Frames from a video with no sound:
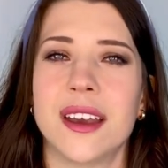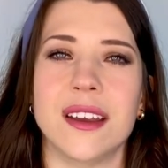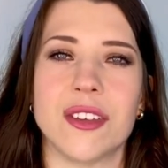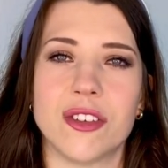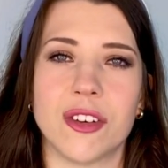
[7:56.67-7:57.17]

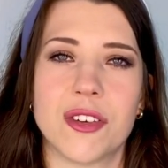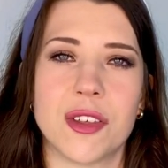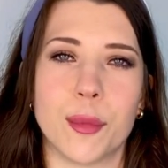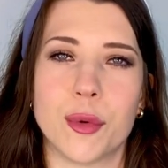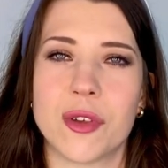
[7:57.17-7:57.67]
It's just the
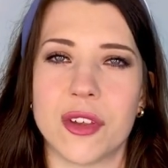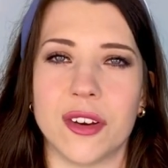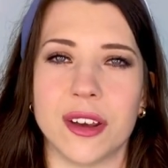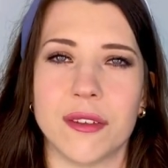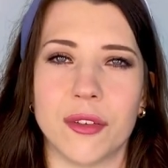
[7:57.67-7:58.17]
most
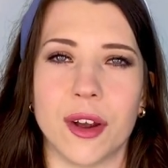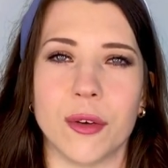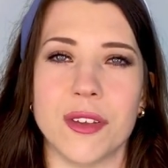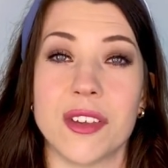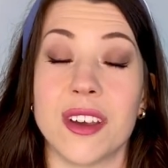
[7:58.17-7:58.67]
stunning fragrance.